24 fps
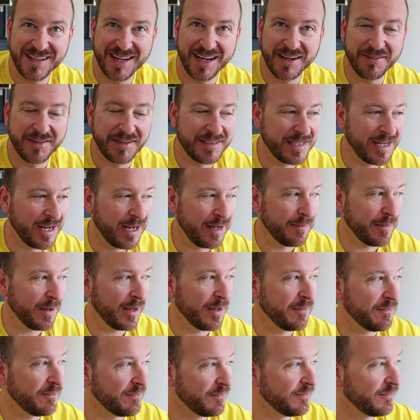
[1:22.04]
Every
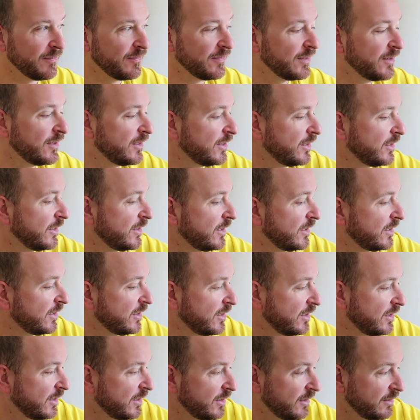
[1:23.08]
time I
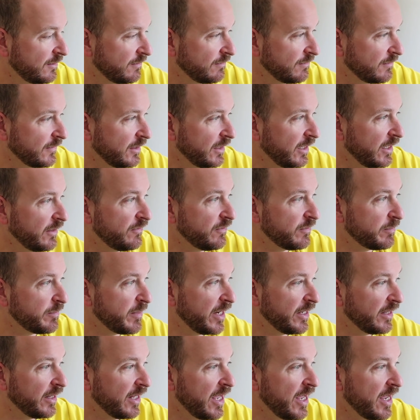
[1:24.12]
lift
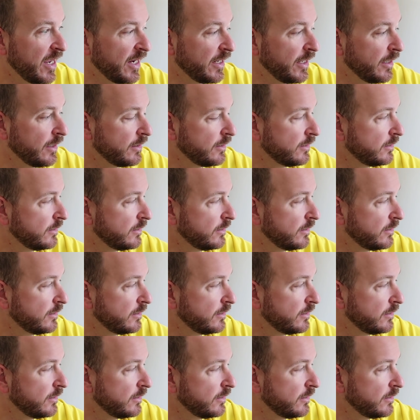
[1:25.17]
my leg,